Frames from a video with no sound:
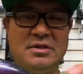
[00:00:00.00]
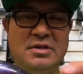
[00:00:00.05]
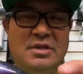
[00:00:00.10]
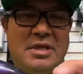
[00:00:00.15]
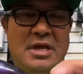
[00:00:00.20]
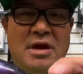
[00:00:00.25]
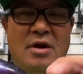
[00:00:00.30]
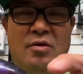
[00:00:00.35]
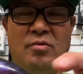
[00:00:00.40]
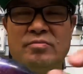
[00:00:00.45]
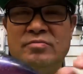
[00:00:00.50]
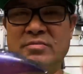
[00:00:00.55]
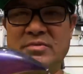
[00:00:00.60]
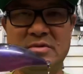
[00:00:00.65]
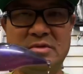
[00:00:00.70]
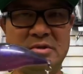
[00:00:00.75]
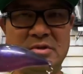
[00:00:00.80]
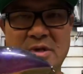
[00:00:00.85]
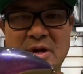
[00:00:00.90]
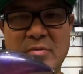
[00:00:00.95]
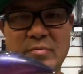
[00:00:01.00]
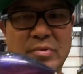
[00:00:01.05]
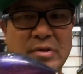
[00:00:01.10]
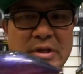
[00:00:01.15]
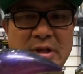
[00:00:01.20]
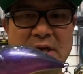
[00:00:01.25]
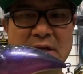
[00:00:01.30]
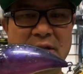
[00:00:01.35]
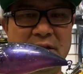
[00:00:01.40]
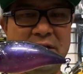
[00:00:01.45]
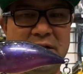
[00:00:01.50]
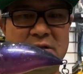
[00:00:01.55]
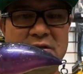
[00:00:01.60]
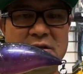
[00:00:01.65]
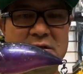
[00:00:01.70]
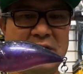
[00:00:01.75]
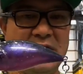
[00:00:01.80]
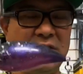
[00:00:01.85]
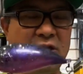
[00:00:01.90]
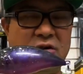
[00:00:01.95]
they'll completely
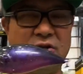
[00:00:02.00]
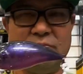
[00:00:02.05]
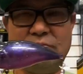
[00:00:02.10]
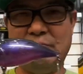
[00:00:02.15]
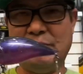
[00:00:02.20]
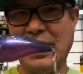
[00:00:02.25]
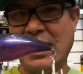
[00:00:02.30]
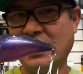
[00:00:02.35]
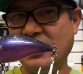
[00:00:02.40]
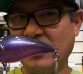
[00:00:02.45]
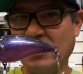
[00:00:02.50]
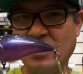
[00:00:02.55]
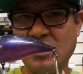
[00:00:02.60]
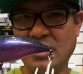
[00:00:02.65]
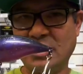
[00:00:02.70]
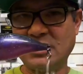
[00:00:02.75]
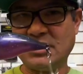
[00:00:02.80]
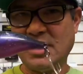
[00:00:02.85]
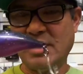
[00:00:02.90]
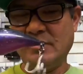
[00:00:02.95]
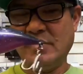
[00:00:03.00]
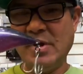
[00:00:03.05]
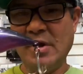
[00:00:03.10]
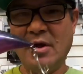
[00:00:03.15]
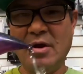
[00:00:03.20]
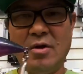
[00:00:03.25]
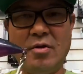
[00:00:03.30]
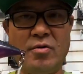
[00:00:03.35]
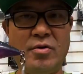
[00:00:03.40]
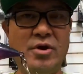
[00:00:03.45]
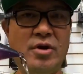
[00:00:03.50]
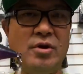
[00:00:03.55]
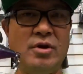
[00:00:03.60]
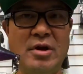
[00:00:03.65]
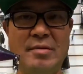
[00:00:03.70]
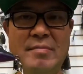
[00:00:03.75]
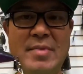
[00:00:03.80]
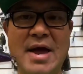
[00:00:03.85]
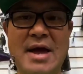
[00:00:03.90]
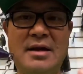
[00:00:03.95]
either bend your hooks up or you'll
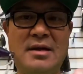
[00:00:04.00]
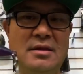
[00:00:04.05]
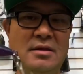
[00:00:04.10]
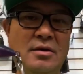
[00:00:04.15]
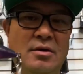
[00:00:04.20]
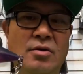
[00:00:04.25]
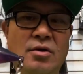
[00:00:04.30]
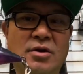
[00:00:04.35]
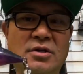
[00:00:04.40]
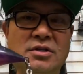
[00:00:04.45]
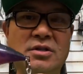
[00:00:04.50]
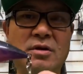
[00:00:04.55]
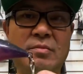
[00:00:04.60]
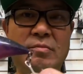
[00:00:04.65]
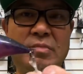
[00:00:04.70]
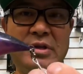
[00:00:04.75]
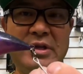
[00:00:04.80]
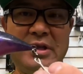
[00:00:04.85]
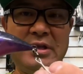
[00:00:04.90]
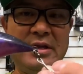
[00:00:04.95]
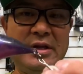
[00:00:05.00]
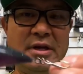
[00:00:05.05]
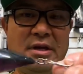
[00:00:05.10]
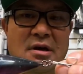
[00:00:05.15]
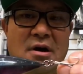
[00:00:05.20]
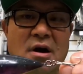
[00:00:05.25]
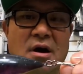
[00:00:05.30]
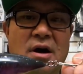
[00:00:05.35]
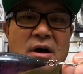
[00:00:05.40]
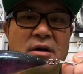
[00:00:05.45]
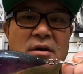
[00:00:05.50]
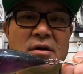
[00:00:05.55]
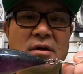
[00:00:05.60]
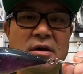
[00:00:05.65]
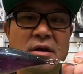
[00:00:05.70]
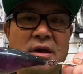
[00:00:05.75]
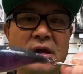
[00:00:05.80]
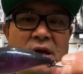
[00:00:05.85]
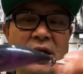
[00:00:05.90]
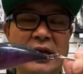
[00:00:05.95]
come back and the hook's completely gone.
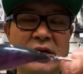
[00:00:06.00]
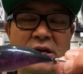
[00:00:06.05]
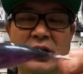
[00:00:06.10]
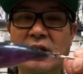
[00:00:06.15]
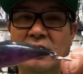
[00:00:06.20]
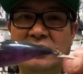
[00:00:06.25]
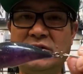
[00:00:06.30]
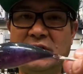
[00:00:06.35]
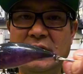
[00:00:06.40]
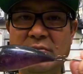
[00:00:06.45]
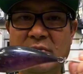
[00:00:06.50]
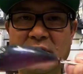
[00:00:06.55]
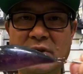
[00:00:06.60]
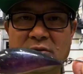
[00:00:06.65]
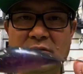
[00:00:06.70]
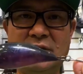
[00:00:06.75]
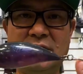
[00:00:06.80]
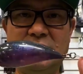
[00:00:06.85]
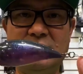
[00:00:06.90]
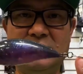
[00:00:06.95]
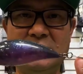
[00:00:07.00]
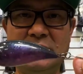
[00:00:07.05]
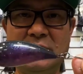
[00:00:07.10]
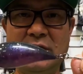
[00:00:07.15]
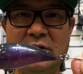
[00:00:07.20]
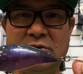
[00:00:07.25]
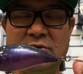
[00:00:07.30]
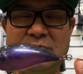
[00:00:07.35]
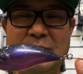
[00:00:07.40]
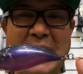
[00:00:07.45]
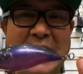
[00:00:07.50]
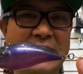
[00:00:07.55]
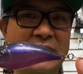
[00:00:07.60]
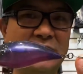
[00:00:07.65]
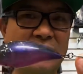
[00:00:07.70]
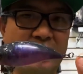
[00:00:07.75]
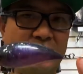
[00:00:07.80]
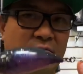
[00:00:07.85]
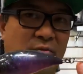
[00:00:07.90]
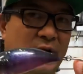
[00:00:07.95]
And some of those
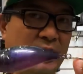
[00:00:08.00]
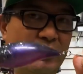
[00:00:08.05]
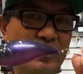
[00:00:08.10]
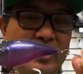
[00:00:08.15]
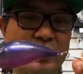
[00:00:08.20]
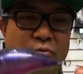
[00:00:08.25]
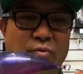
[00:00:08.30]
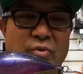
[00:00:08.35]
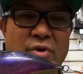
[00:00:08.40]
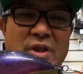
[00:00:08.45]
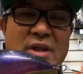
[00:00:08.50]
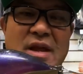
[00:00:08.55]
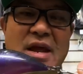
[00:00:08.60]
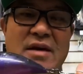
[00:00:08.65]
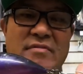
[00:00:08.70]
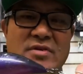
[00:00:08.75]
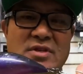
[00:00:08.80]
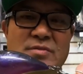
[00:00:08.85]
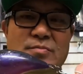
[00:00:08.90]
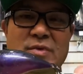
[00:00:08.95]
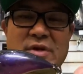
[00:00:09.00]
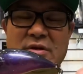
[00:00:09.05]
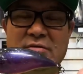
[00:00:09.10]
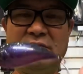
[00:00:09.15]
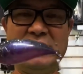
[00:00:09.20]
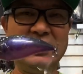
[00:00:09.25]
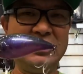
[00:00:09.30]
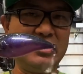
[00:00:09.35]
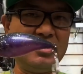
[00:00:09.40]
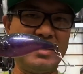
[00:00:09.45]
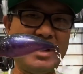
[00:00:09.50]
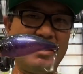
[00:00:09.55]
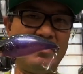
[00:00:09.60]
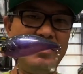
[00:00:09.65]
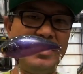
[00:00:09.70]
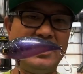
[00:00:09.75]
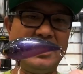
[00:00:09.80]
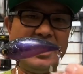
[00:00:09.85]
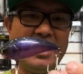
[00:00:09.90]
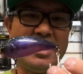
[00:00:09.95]
baits are rigged with really heavy split rings. You're
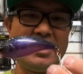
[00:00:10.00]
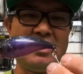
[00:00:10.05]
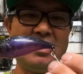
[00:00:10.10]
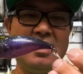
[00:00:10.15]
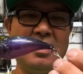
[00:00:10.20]
like, what the heck?